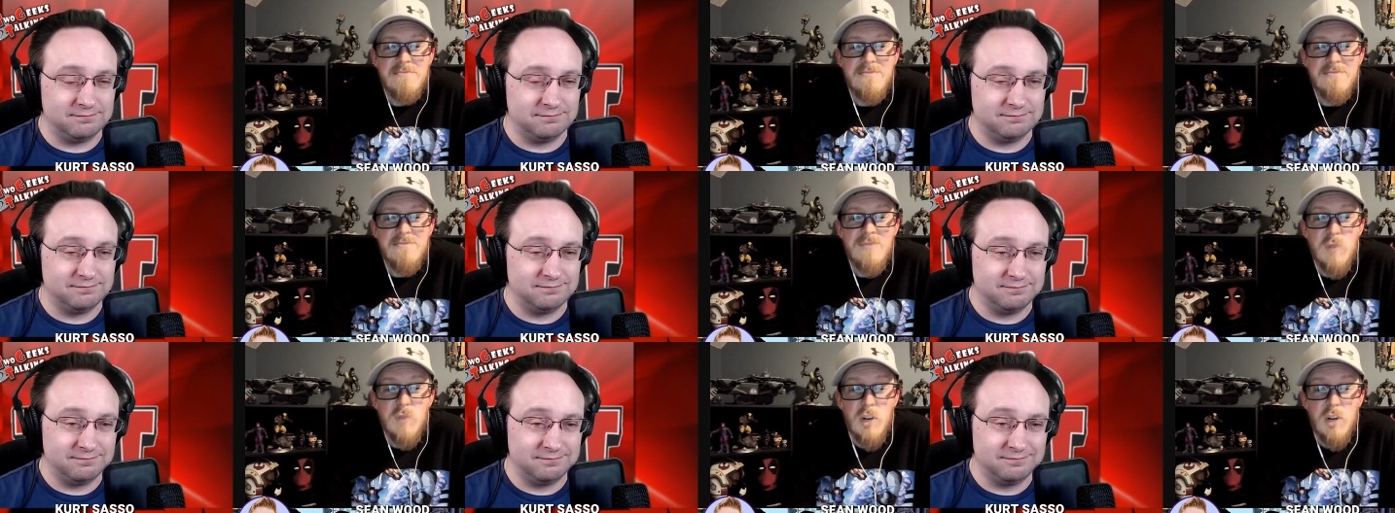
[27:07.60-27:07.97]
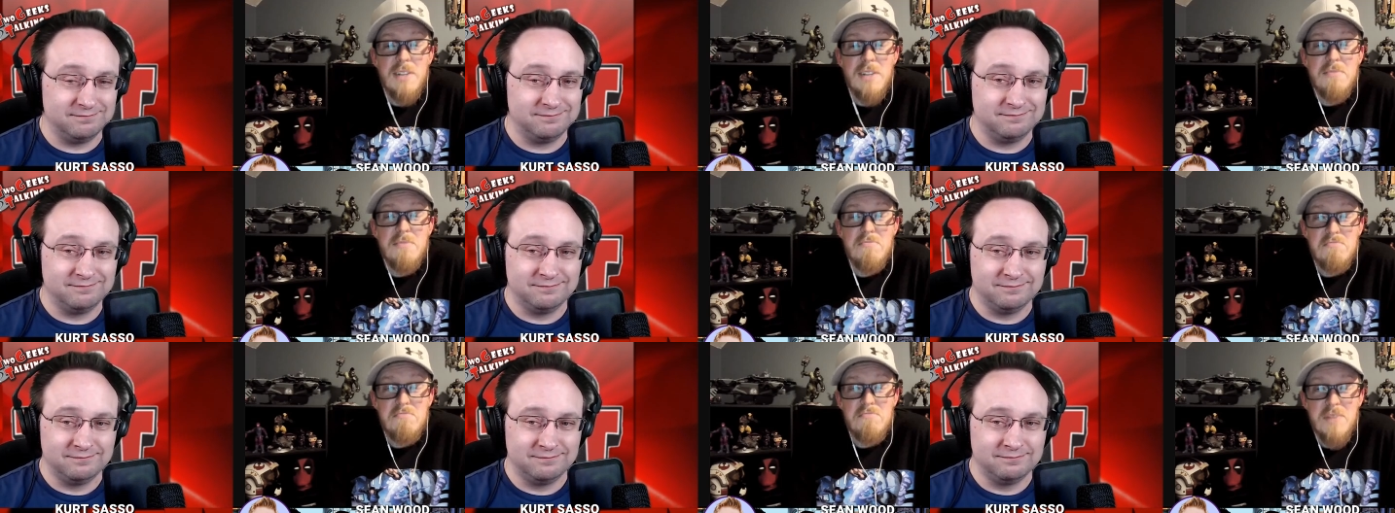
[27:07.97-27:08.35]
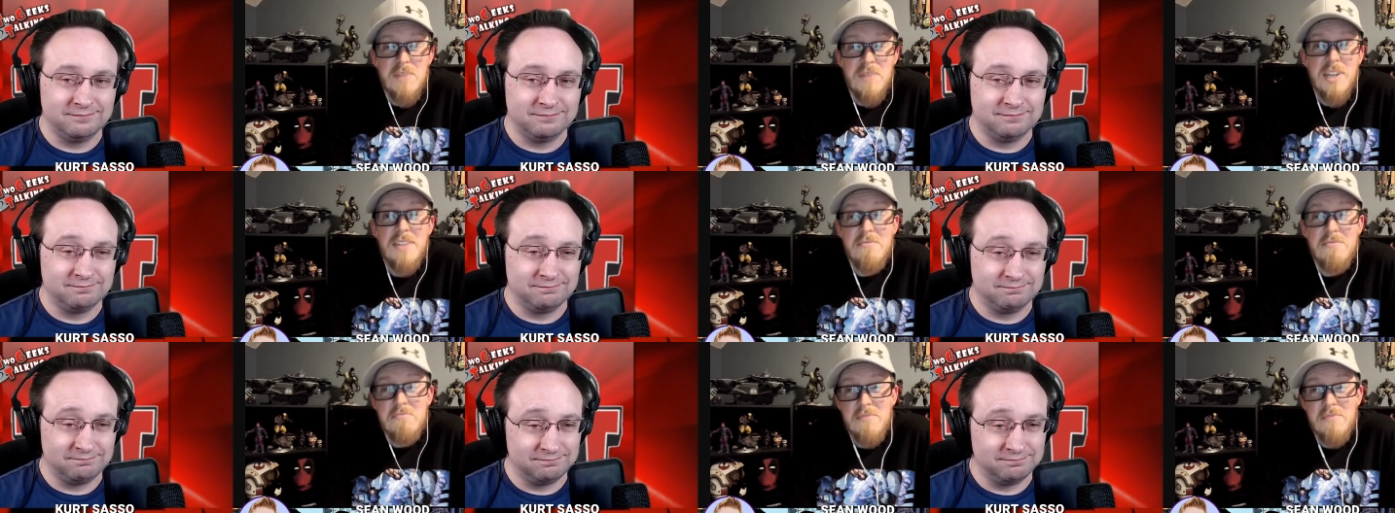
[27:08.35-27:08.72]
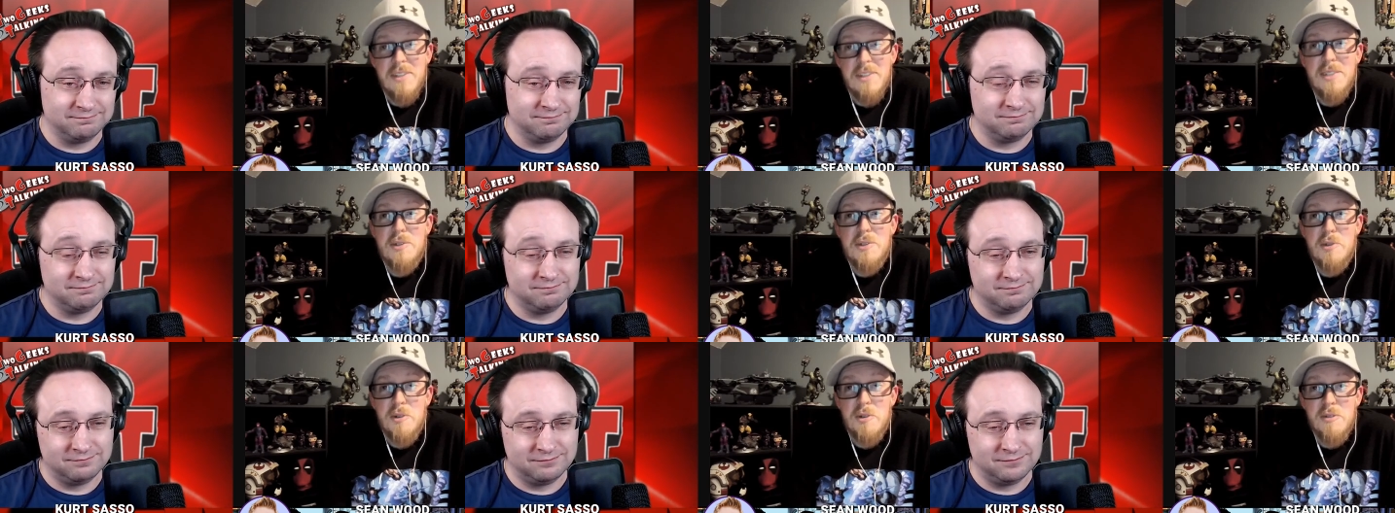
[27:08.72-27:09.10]
Speaker 1: Right. Yeah,
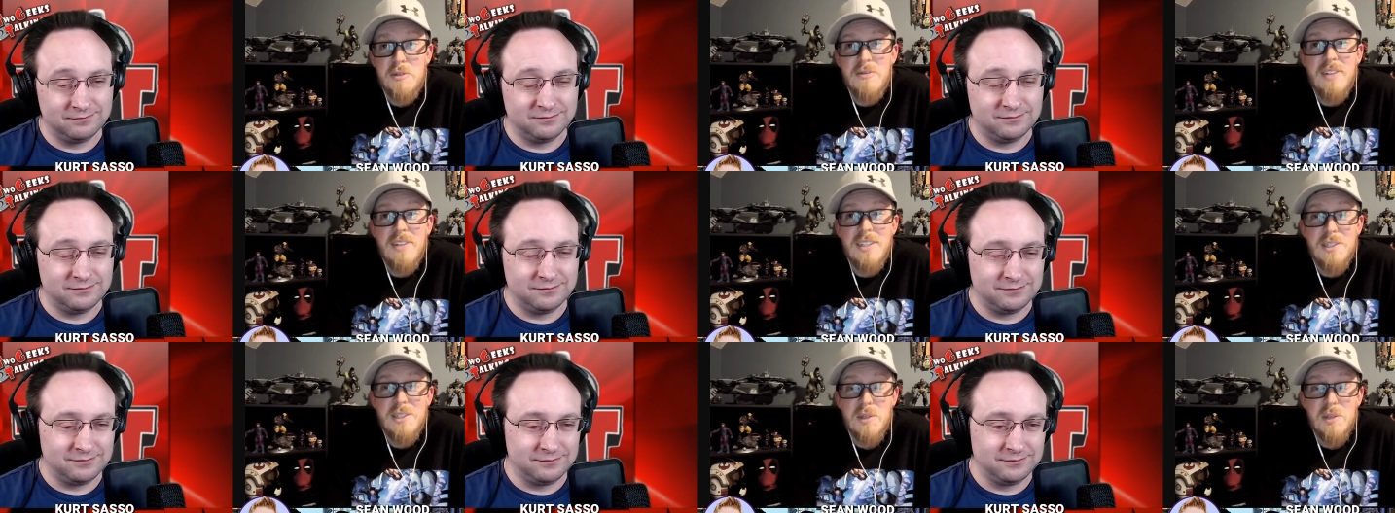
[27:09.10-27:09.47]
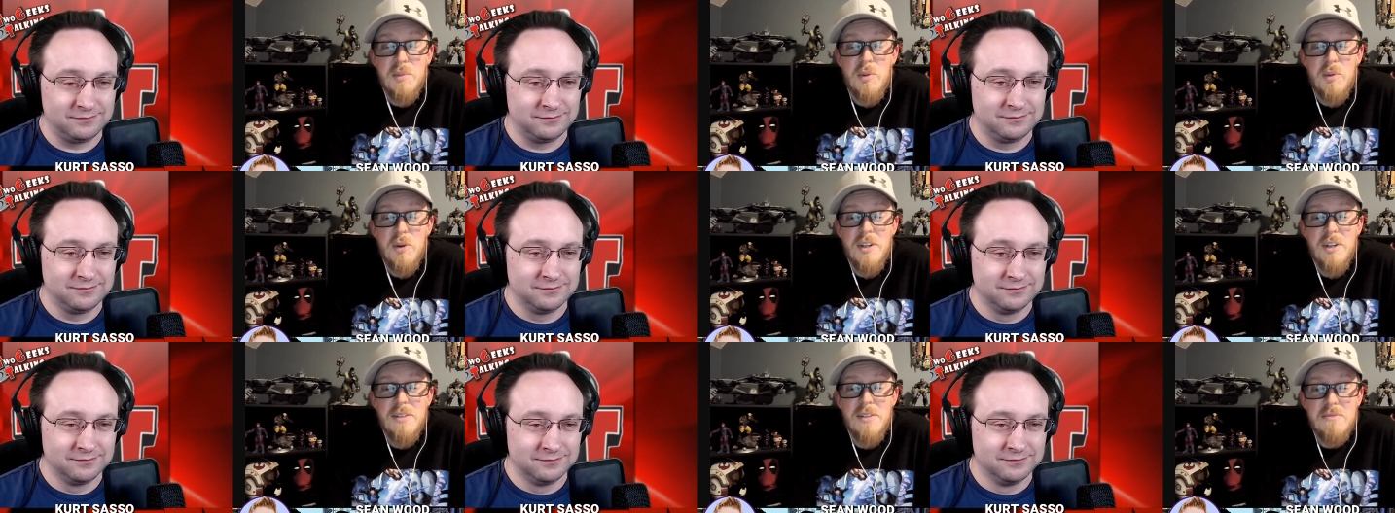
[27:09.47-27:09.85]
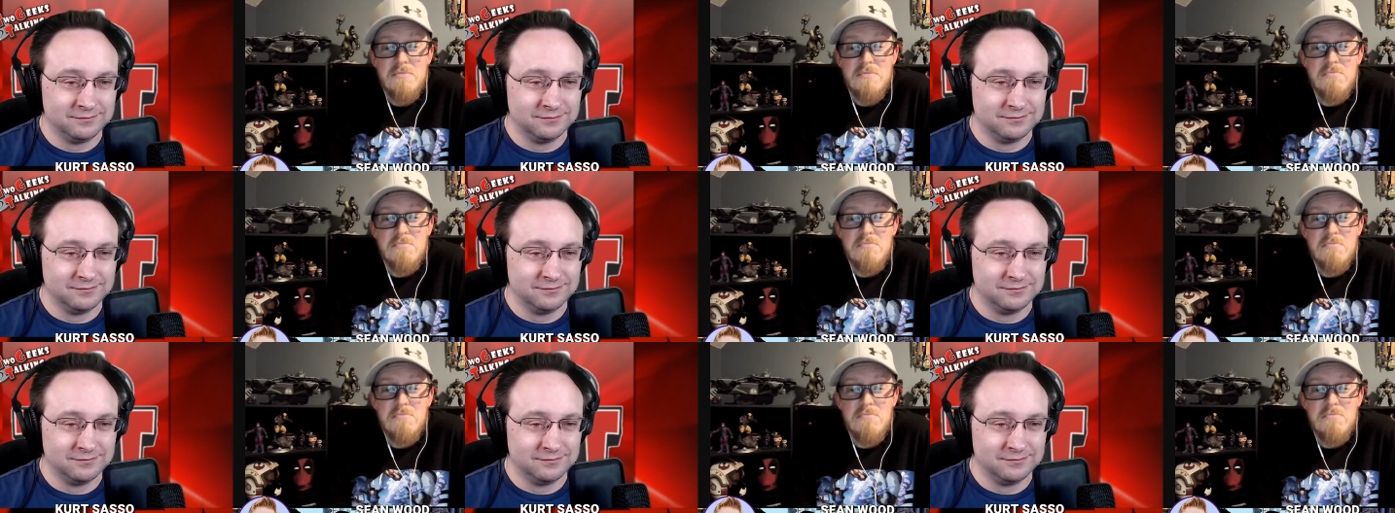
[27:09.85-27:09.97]
that's true. That's a good point.